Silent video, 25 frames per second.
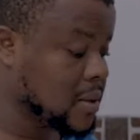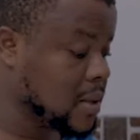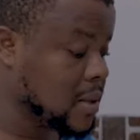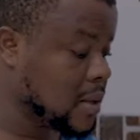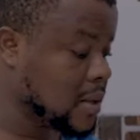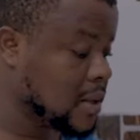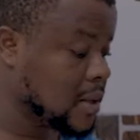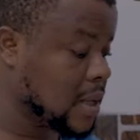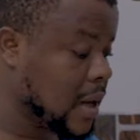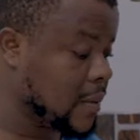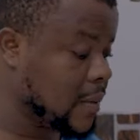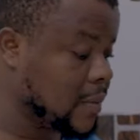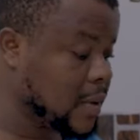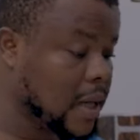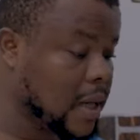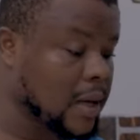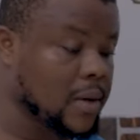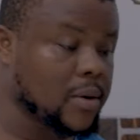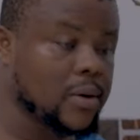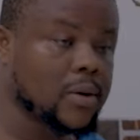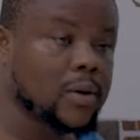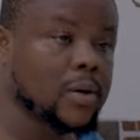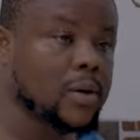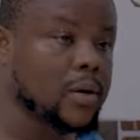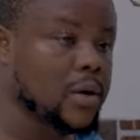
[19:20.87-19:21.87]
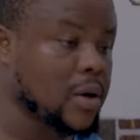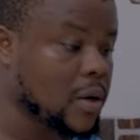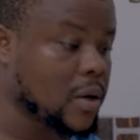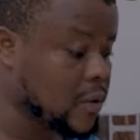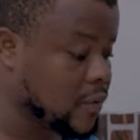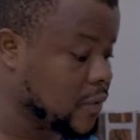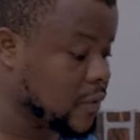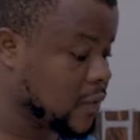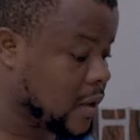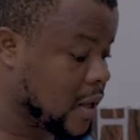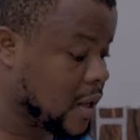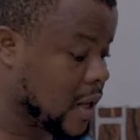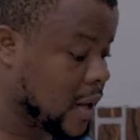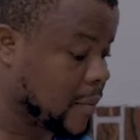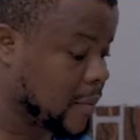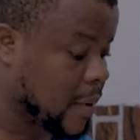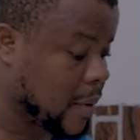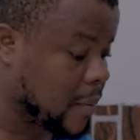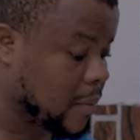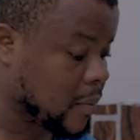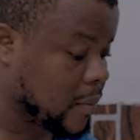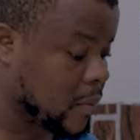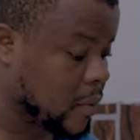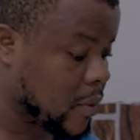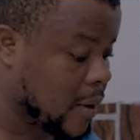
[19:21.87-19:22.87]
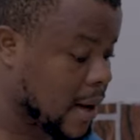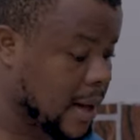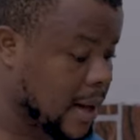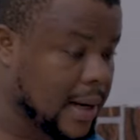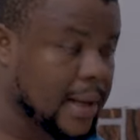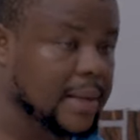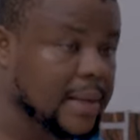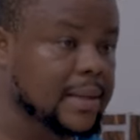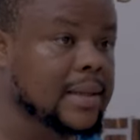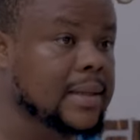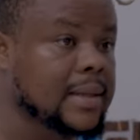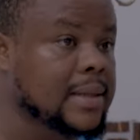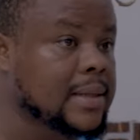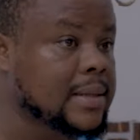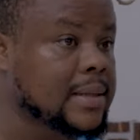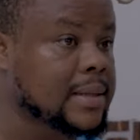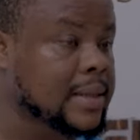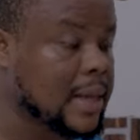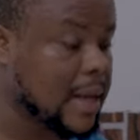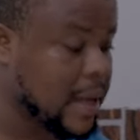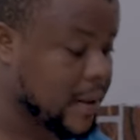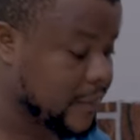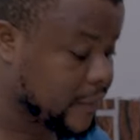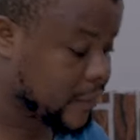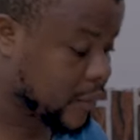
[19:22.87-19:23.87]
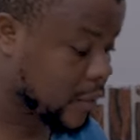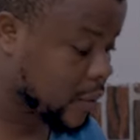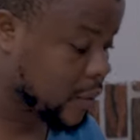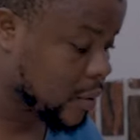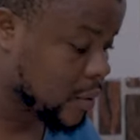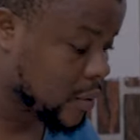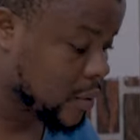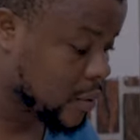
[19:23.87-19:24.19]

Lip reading: she see I'm not, only God if he help her. Why I did this life?